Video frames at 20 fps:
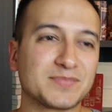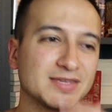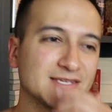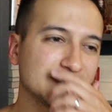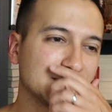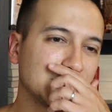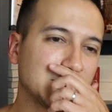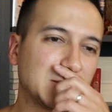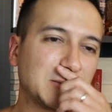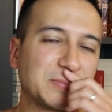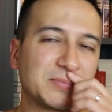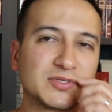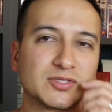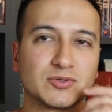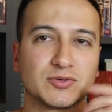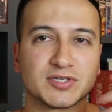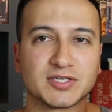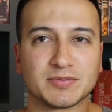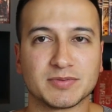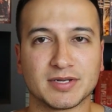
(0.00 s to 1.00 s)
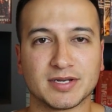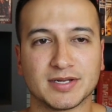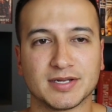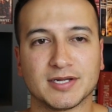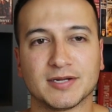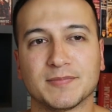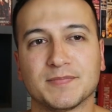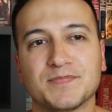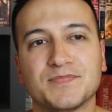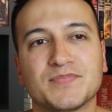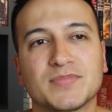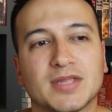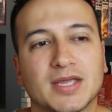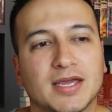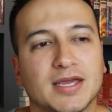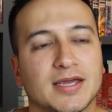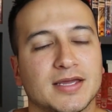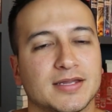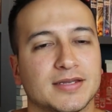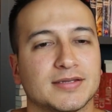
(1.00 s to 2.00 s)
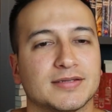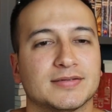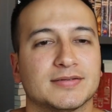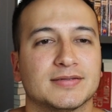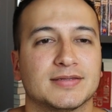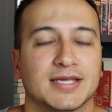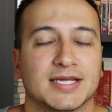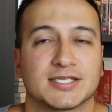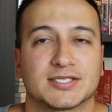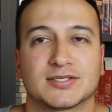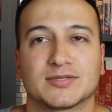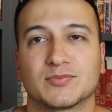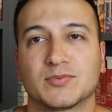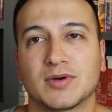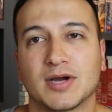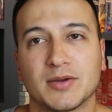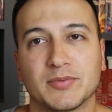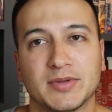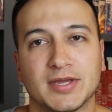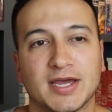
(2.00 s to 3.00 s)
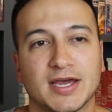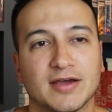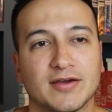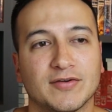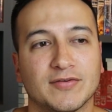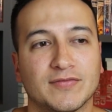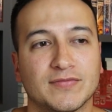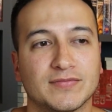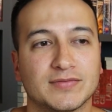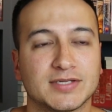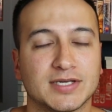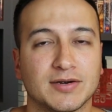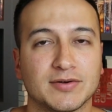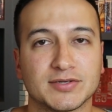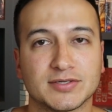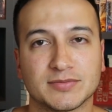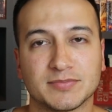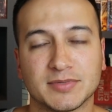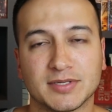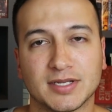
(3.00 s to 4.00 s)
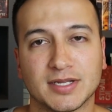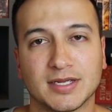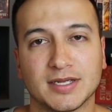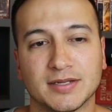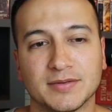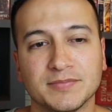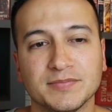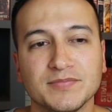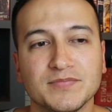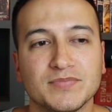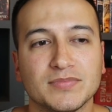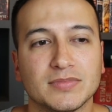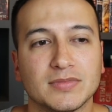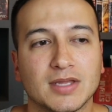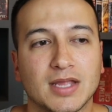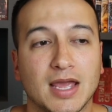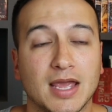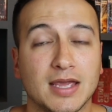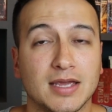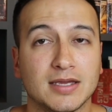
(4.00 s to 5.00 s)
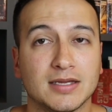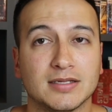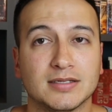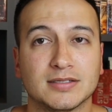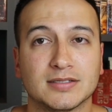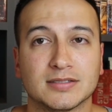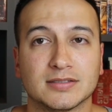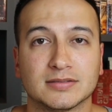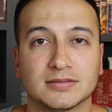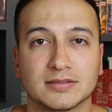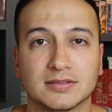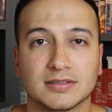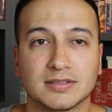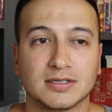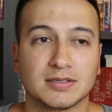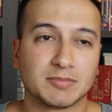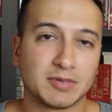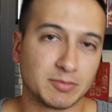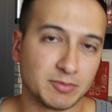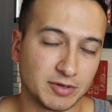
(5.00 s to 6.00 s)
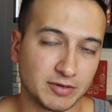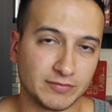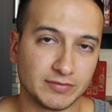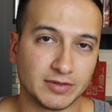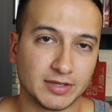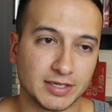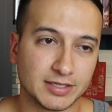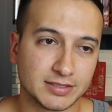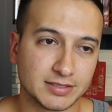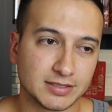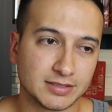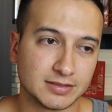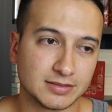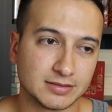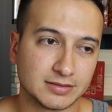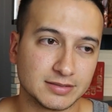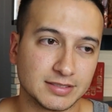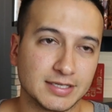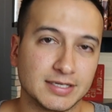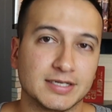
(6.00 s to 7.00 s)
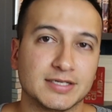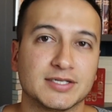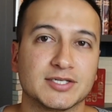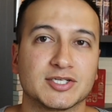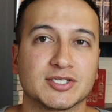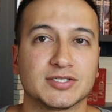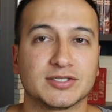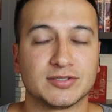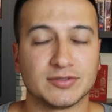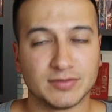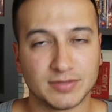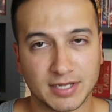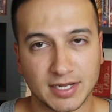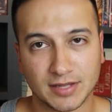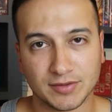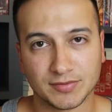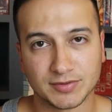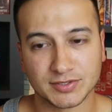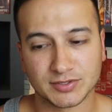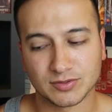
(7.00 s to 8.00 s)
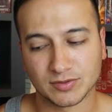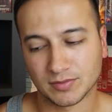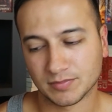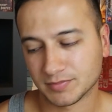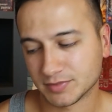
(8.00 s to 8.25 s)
So Tor split it up, and that's why we have Towers of Midnight and A Memory of Light in addition to The Gathering Storm.